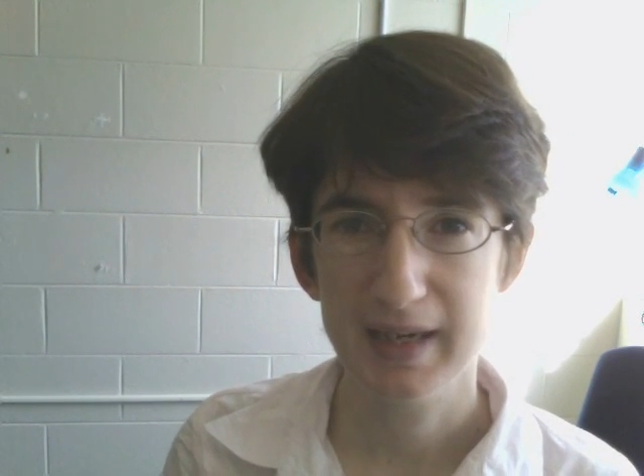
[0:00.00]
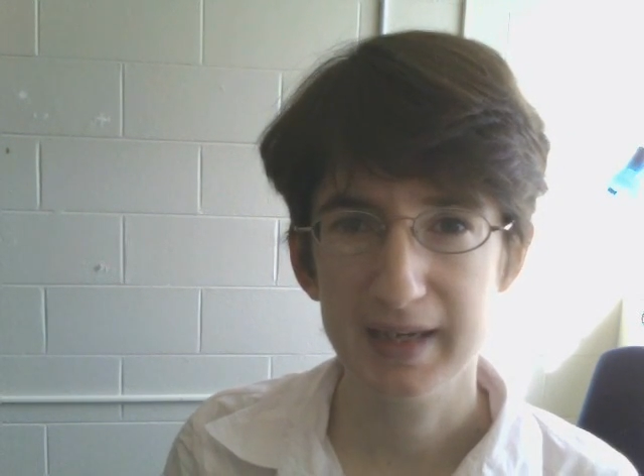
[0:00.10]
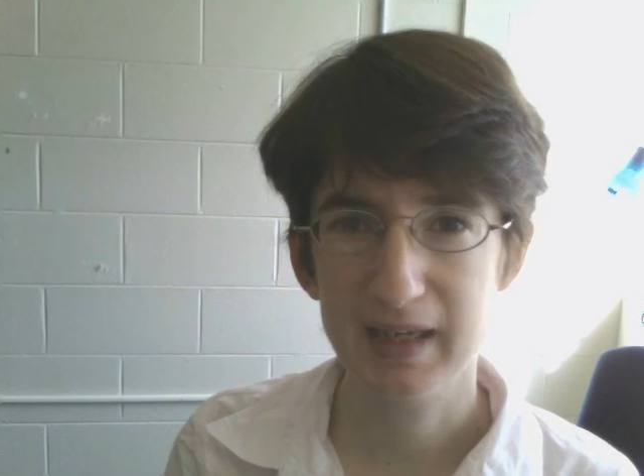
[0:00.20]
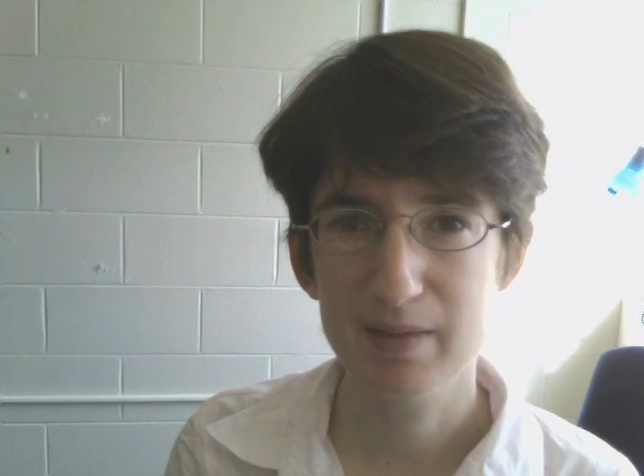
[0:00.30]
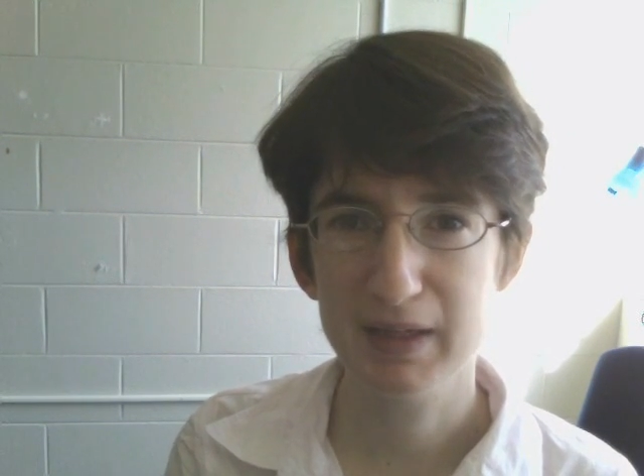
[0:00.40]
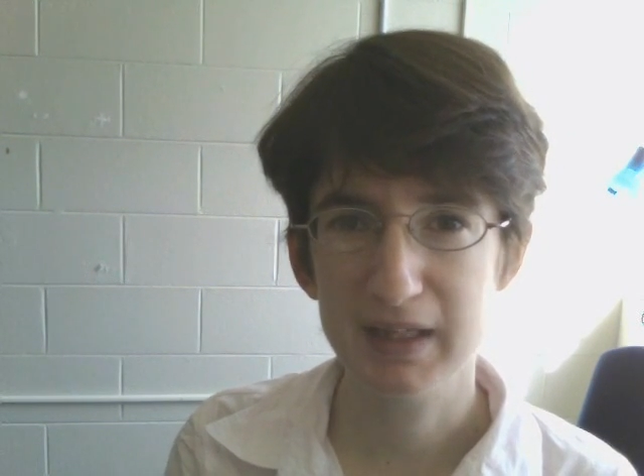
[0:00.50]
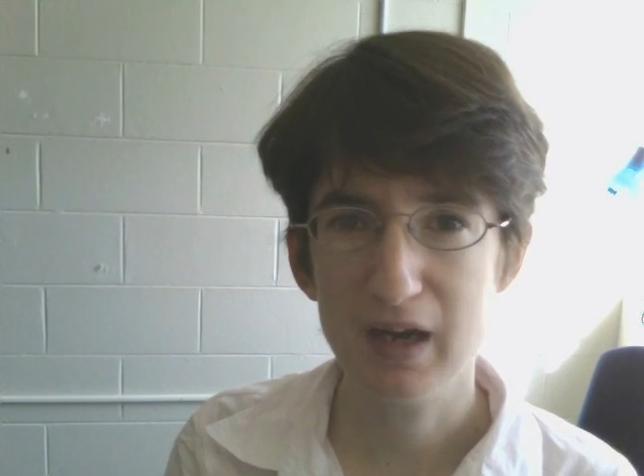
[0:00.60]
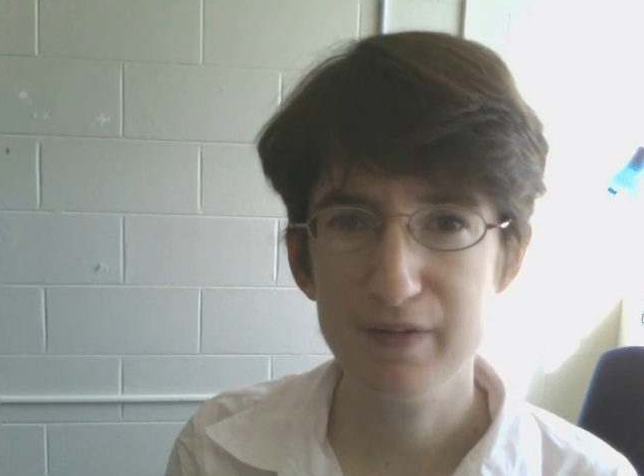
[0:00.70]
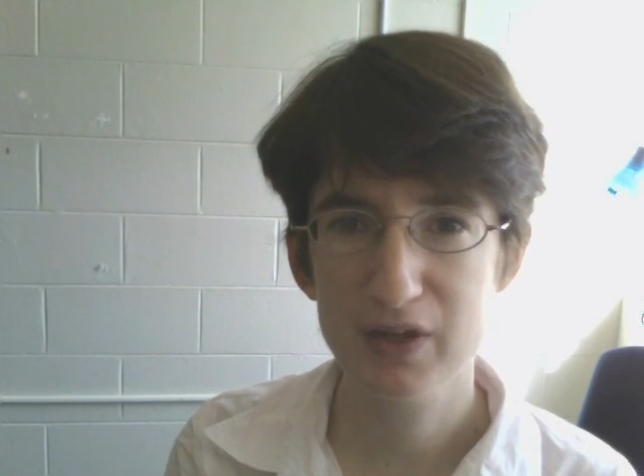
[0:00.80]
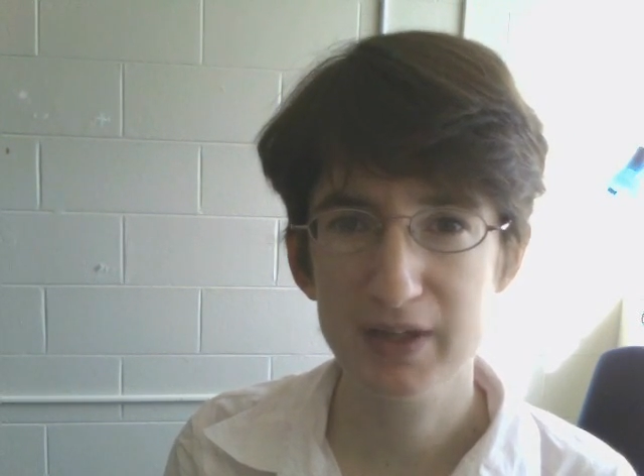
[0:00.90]
and can be
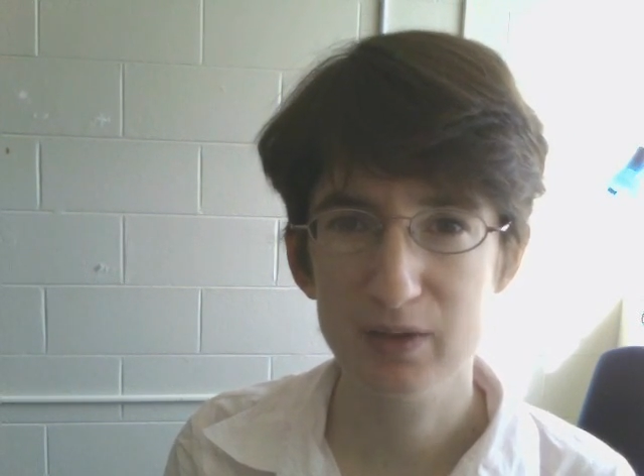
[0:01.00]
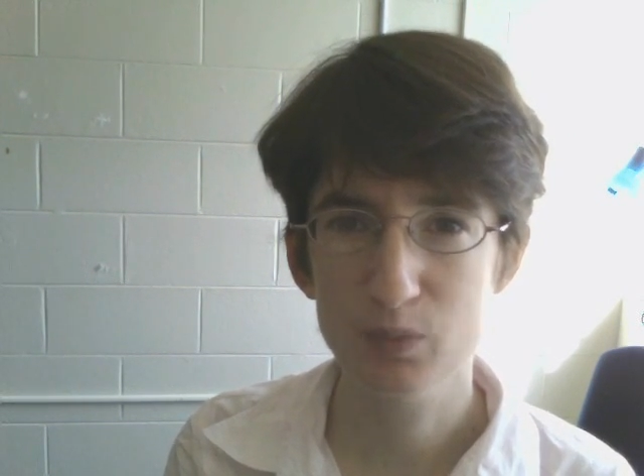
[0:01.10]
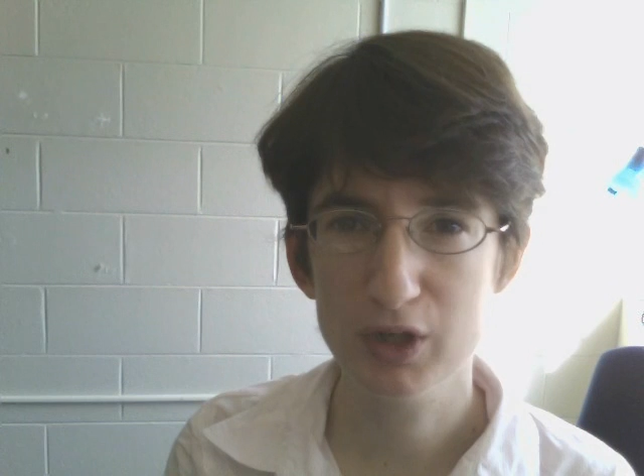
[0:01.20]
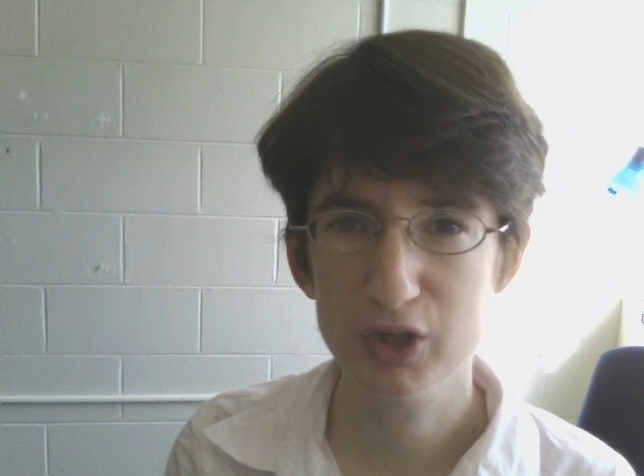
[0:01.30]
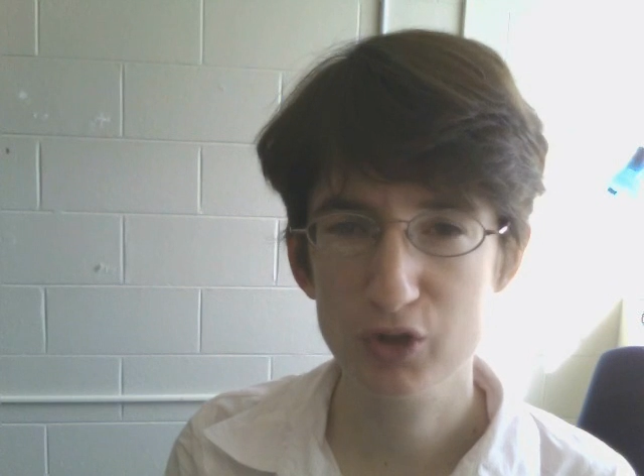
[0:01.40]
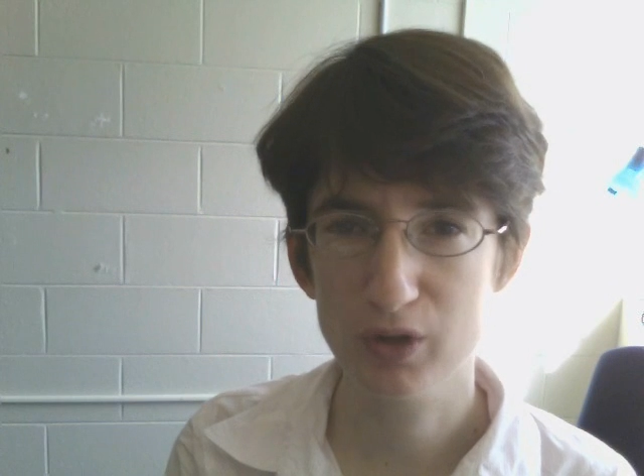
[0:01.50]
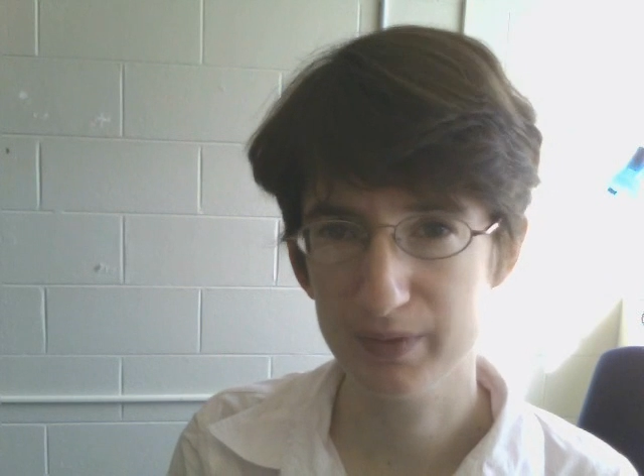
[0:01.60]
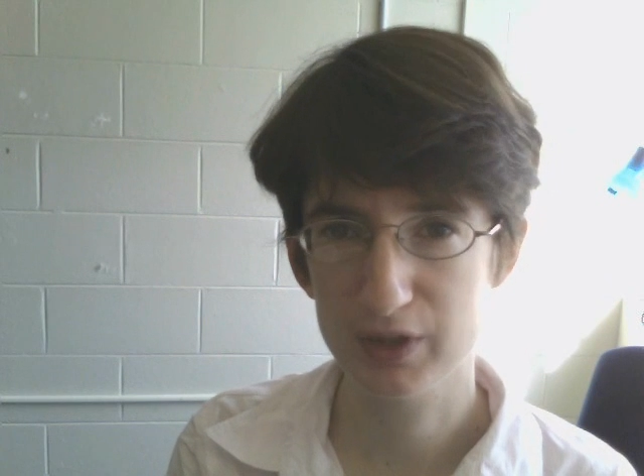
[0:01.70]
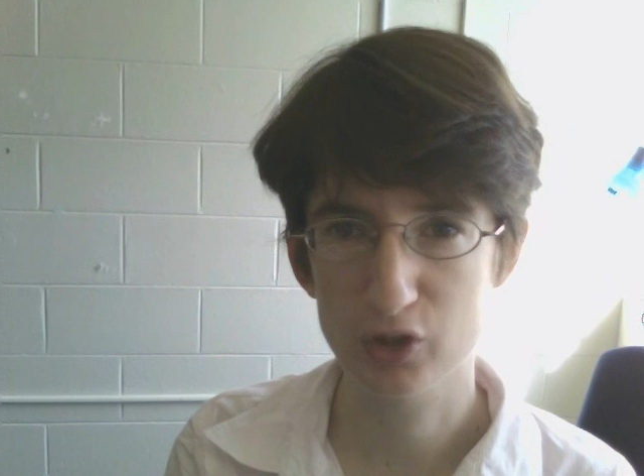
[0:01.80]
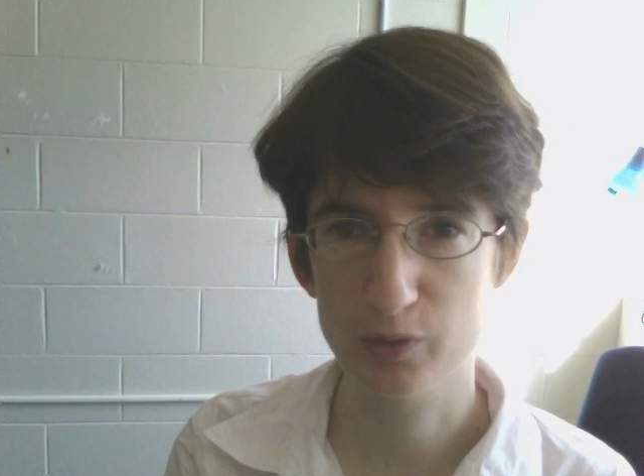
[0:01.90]
covered in one short
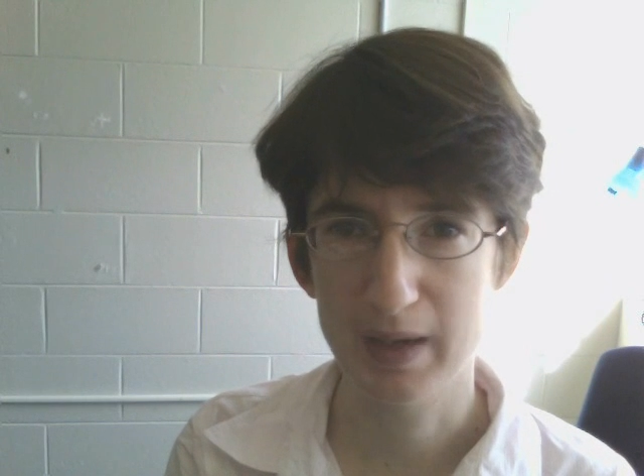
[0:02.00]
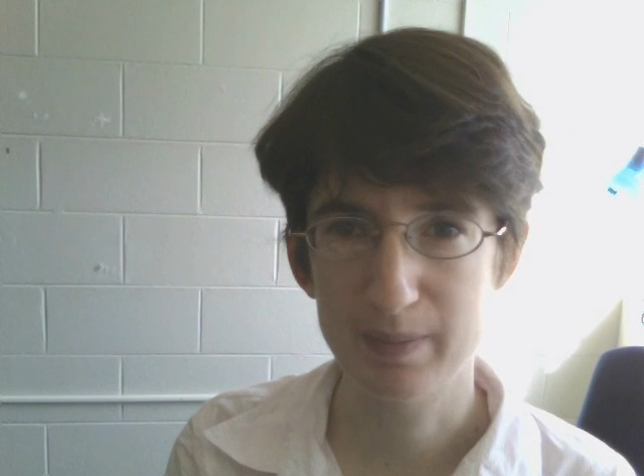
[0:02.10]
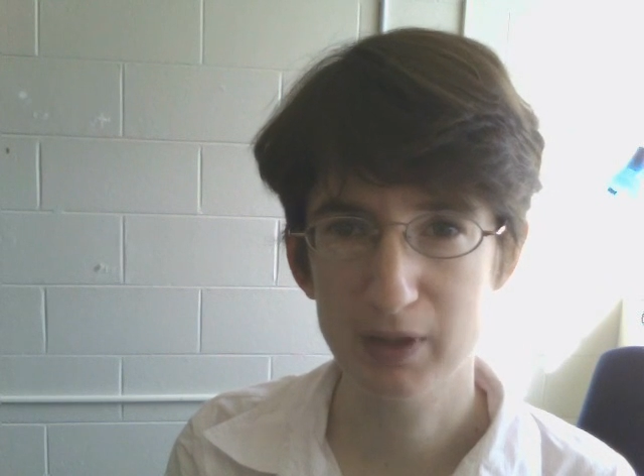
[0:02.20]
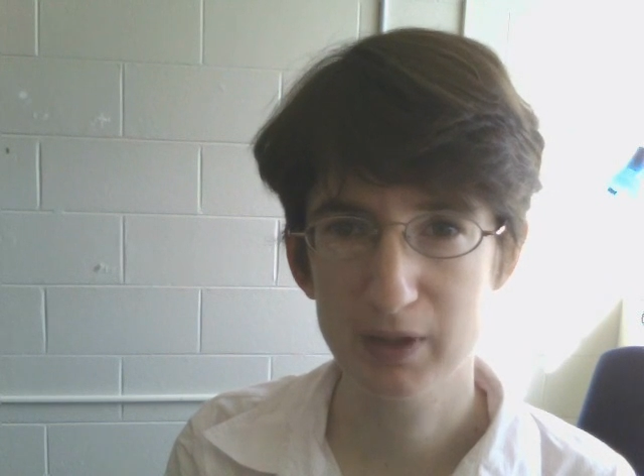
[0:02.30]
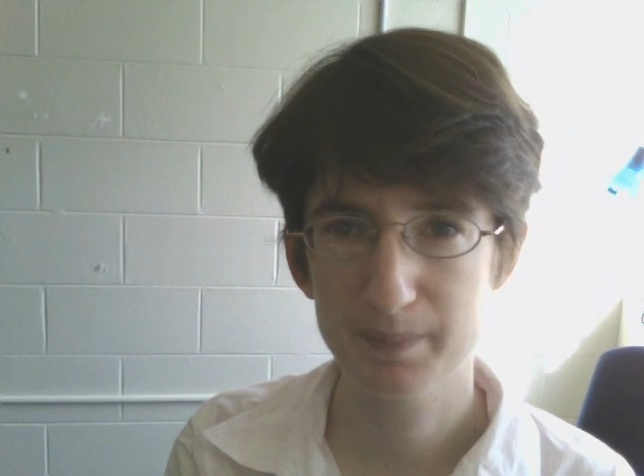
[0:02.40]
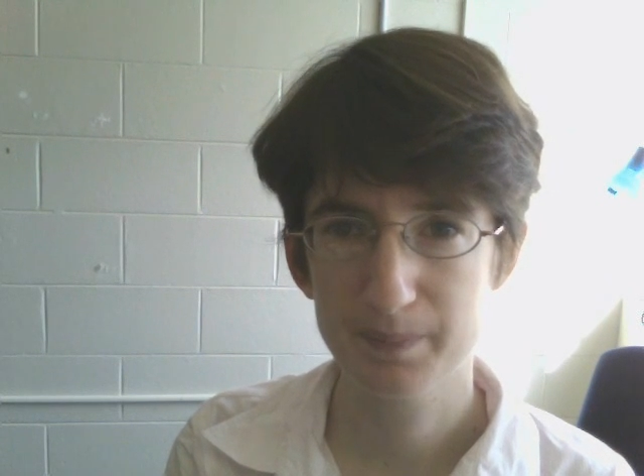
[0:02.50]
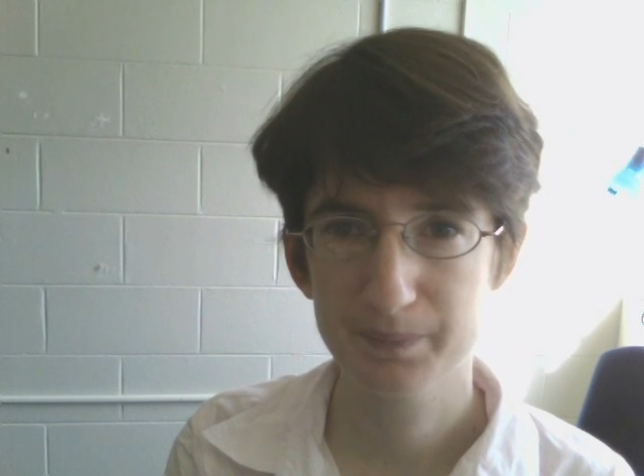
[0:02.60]
research paper.